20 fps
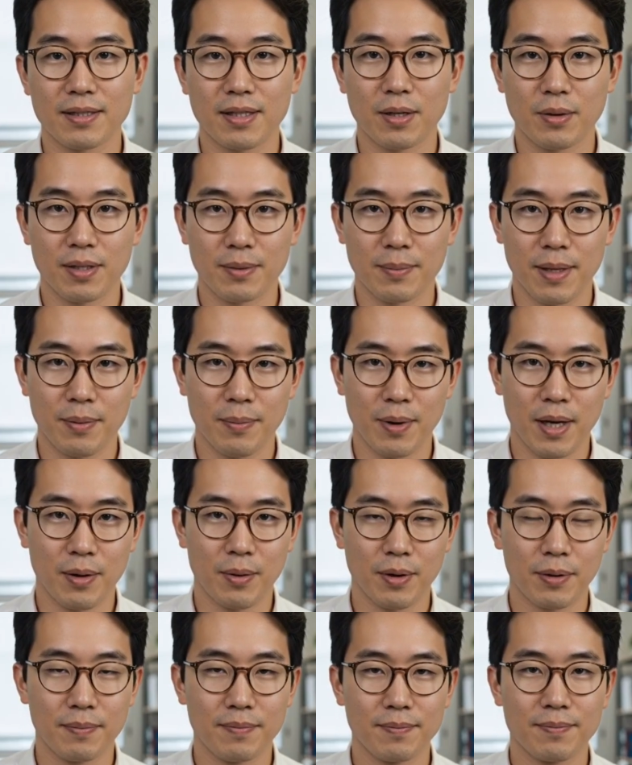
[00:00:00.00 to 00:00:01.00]
there was a big
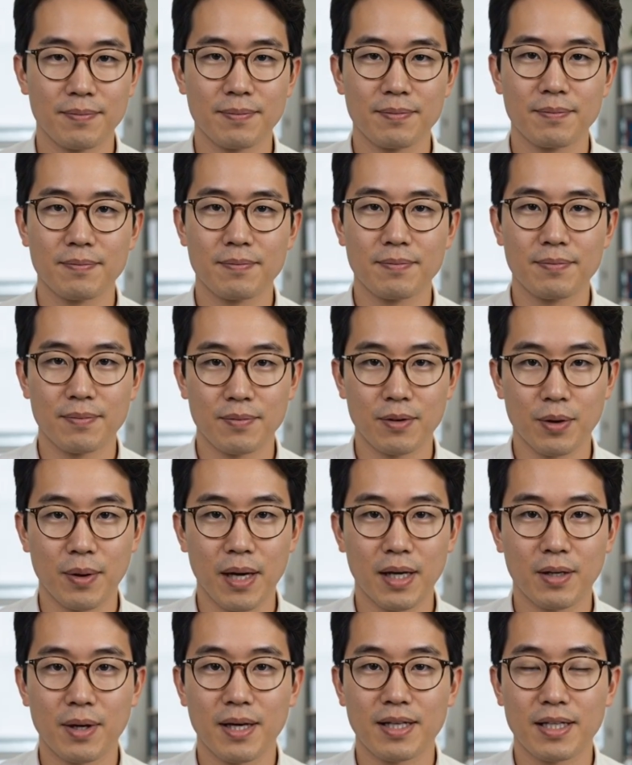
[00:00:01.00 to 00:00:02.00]
problem.
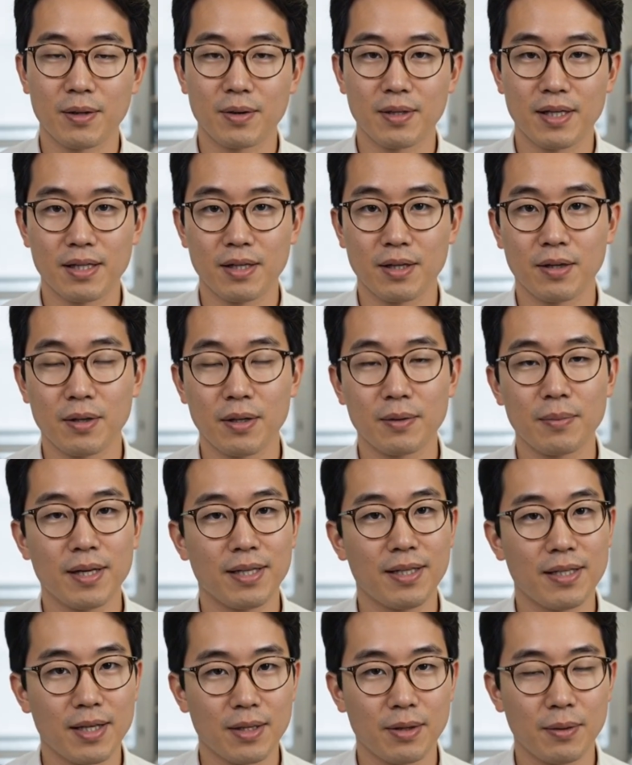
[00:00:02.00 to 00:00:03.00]
Ray tracing was
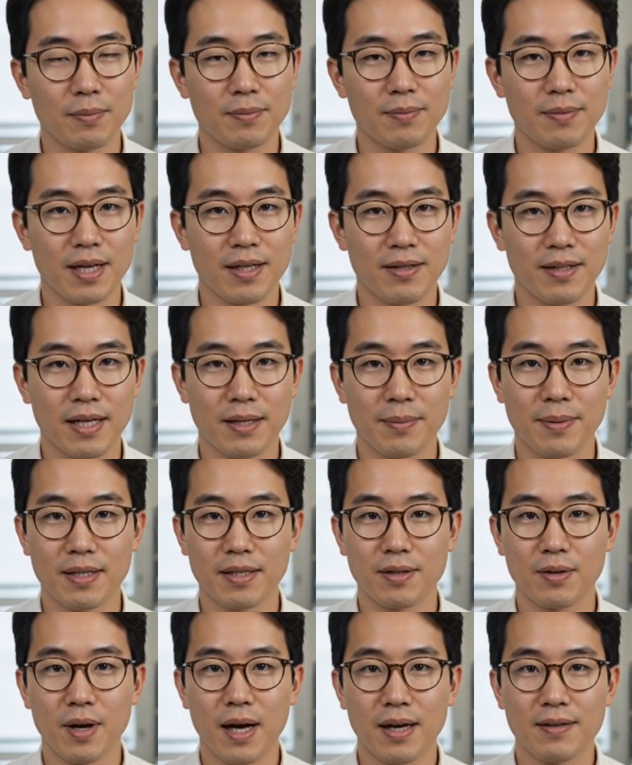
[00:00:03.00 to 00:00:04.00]
extremely slow. Even
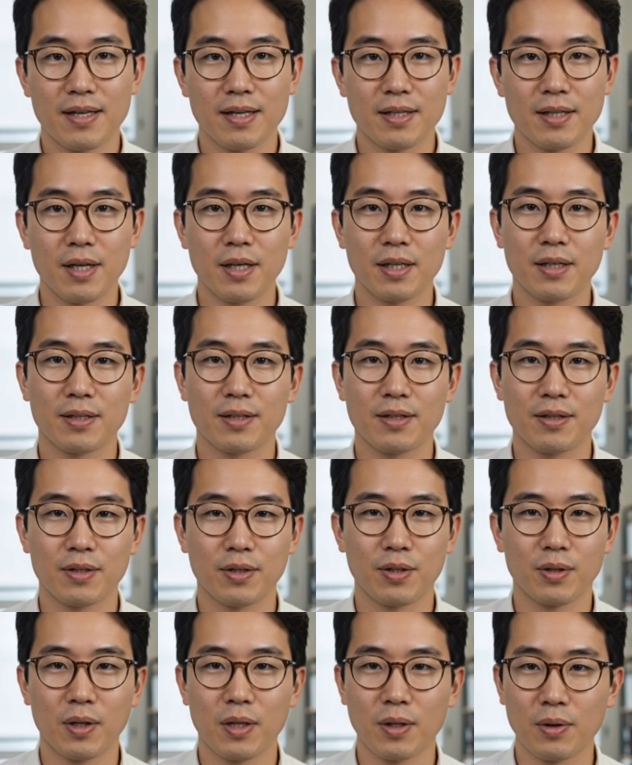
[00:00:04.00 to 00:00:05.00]
expensive graphics cards
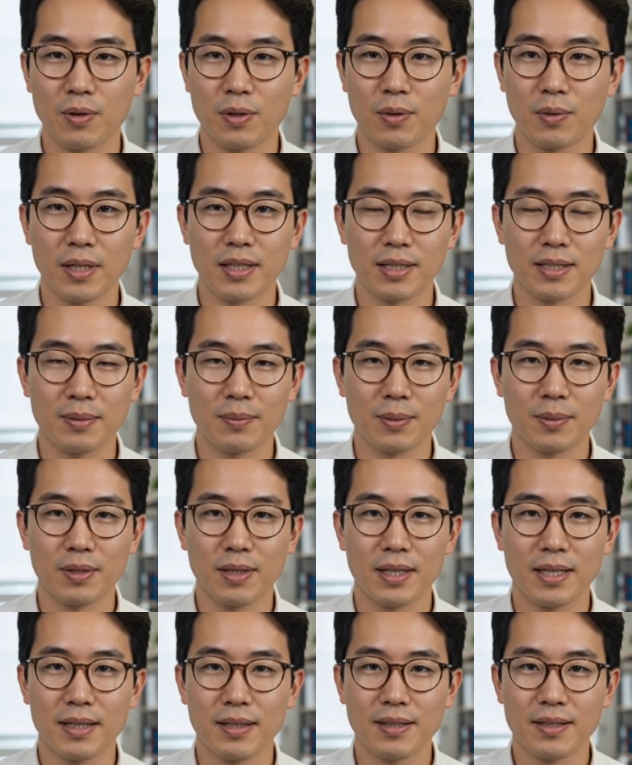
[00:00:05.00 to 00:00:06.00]
struggled to run it
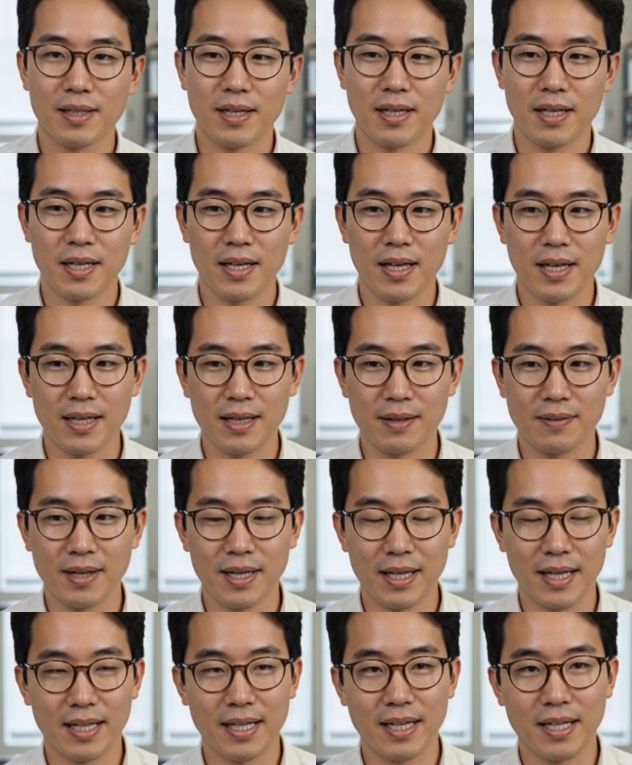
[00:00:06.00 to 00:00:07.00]
smoothly.
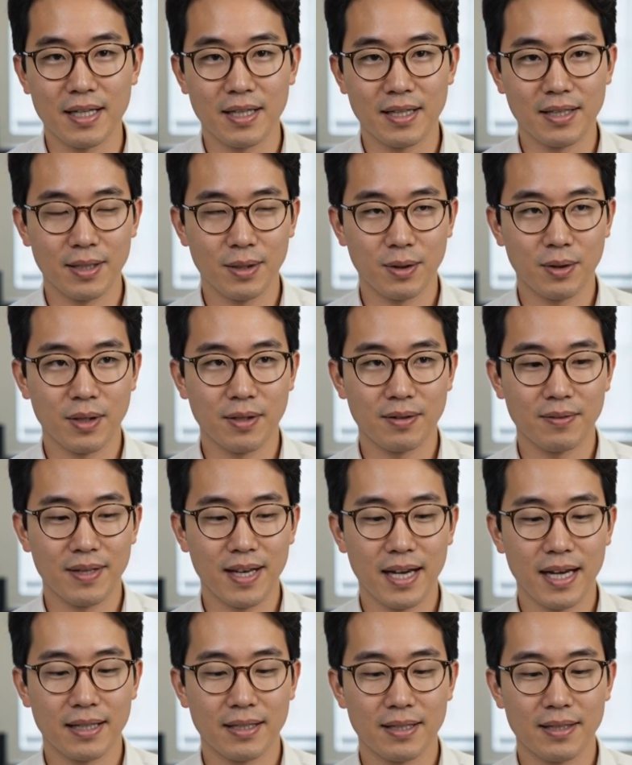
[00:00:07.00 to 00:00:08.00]
NVIDIA needed a solution
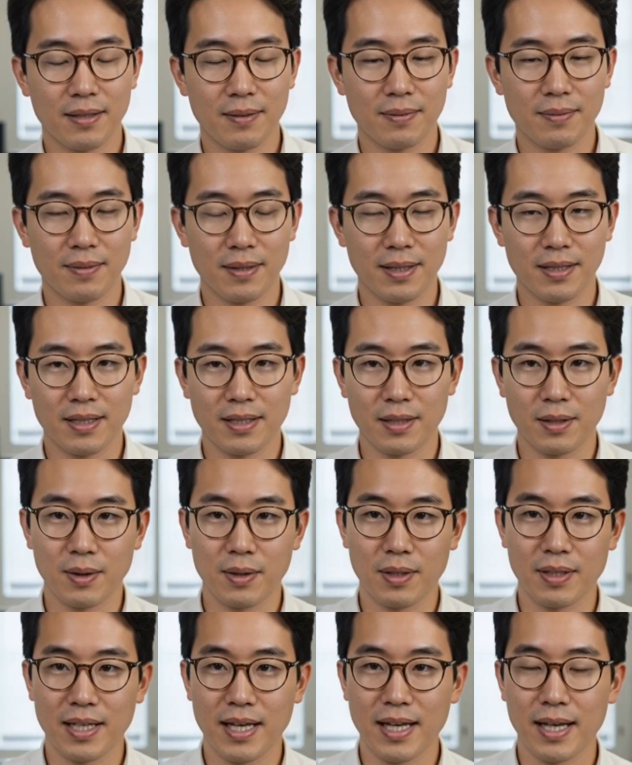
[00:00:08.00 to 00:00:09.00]
fast, and the
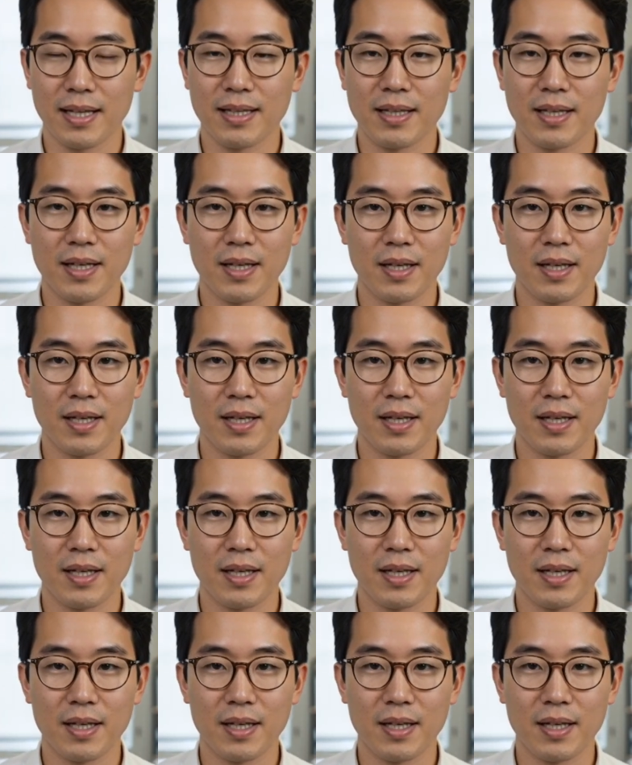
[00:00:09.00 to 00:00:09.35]
solution they